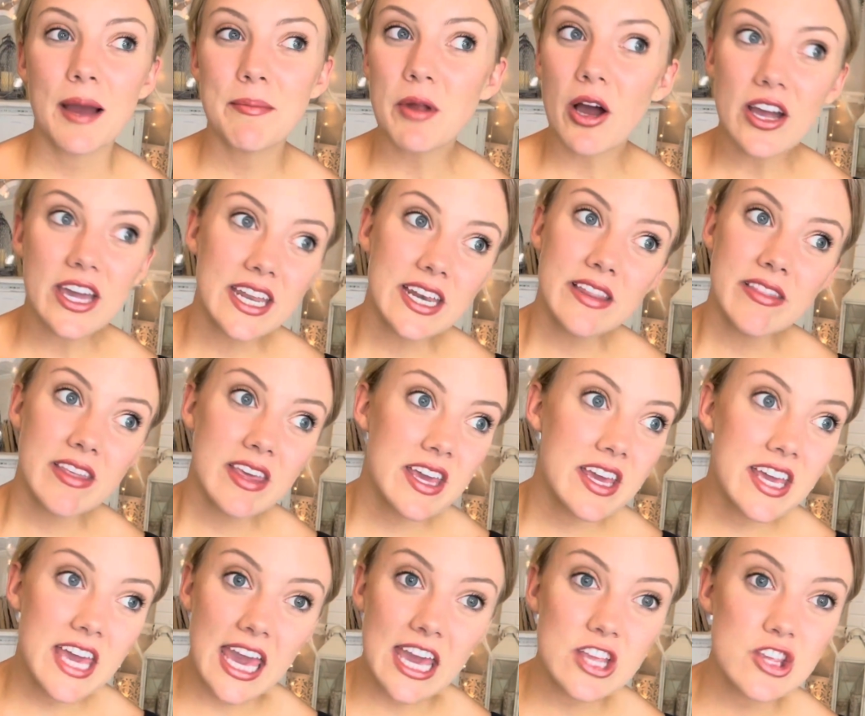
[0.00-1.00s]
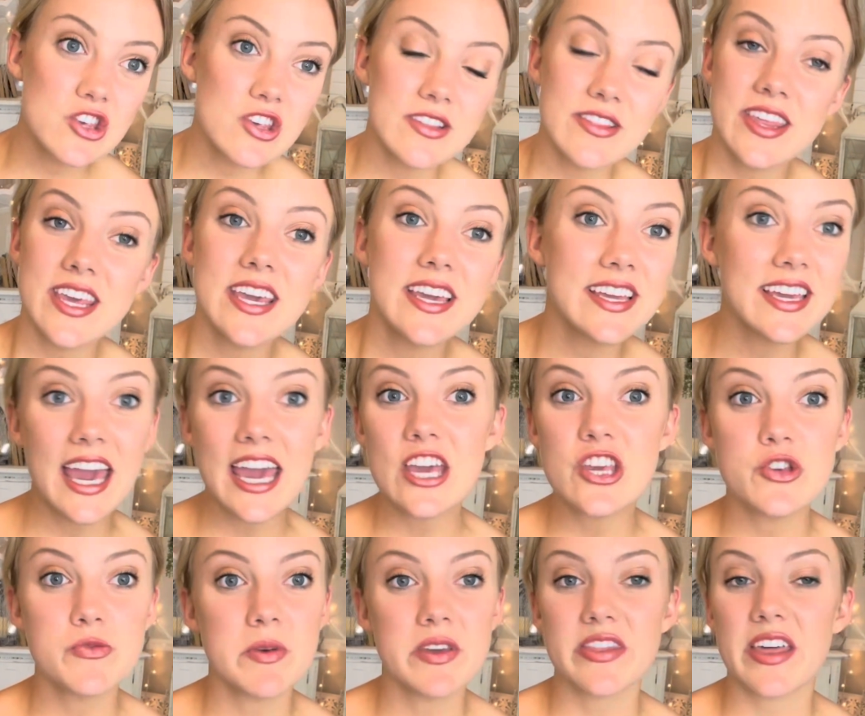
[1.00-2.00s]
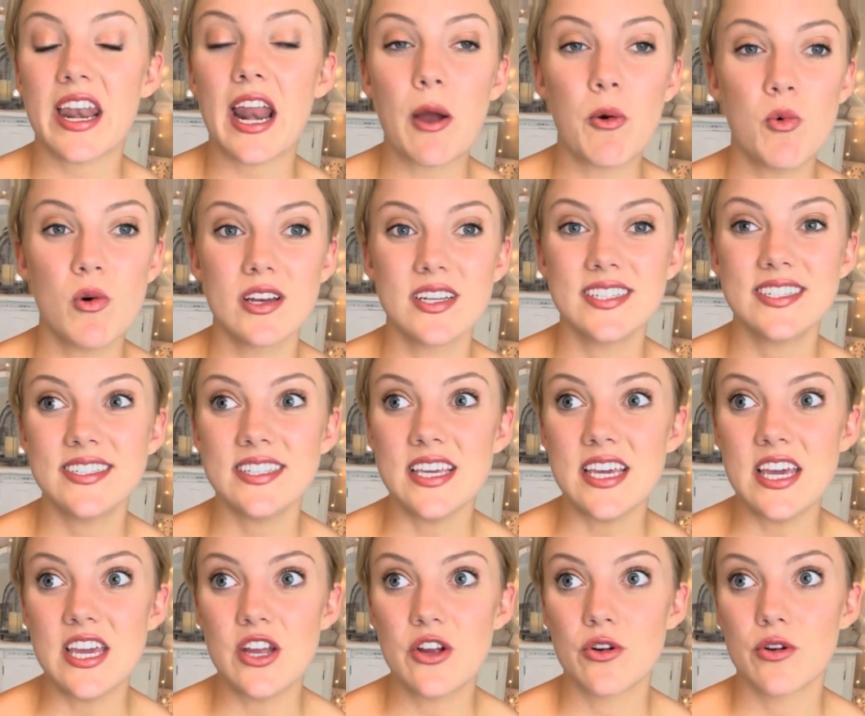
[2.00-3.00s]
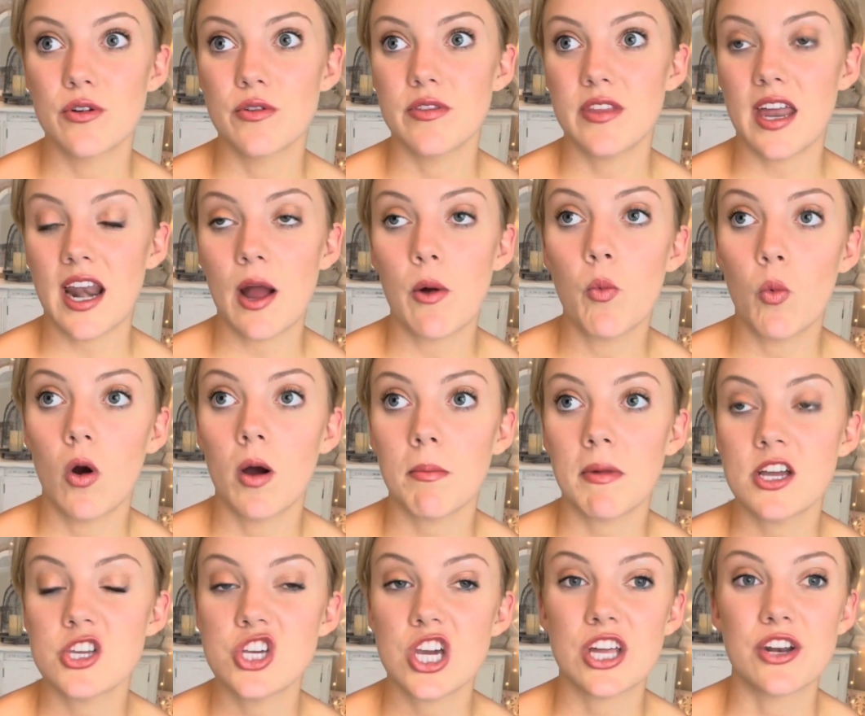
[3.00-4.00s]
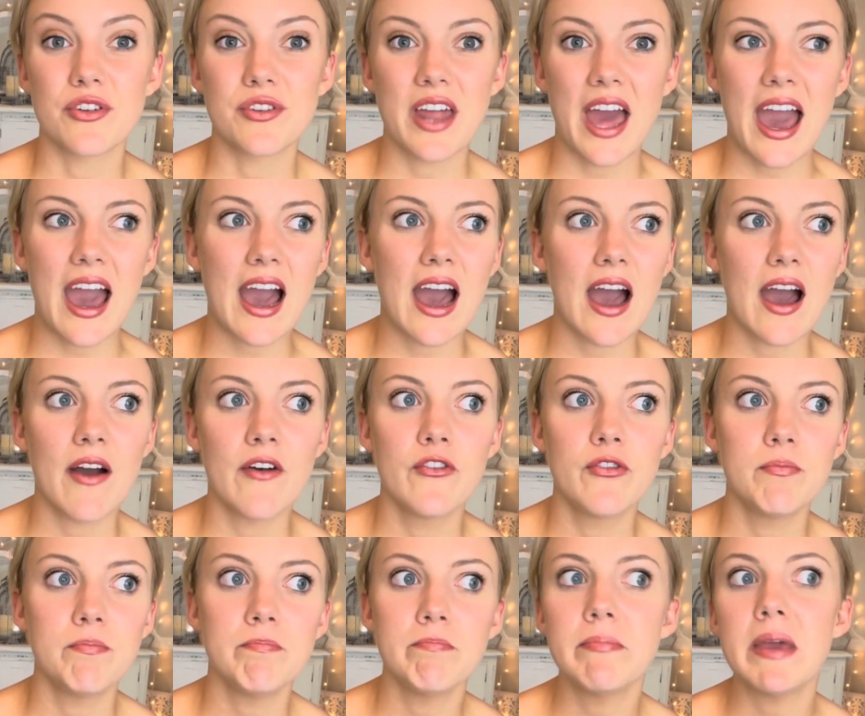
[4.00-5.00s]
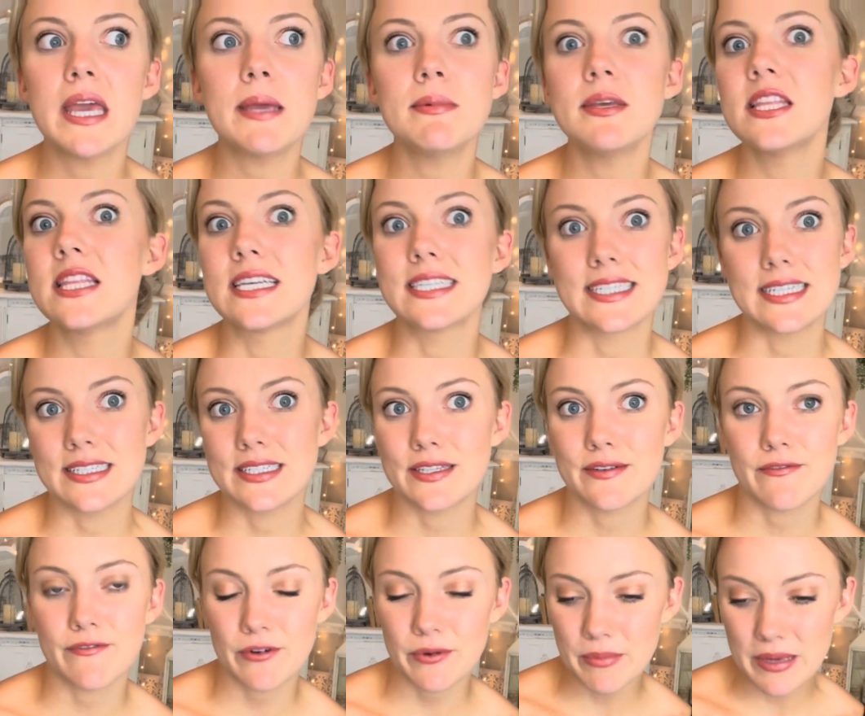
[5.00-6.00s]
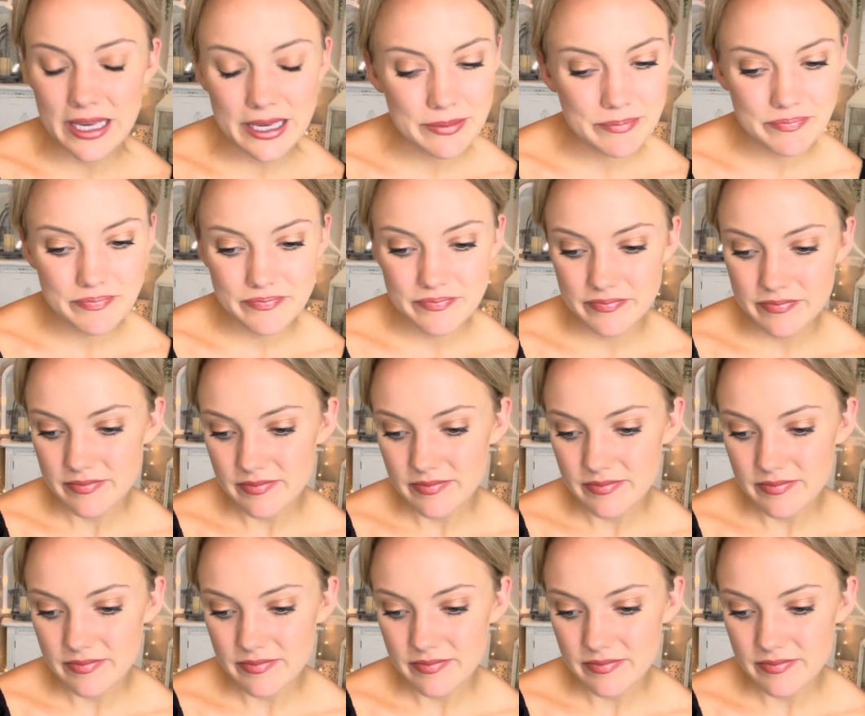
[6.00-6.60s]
I'm not getting the engagement that I want to see or that I want my channel to have. Maybe this isn't for me.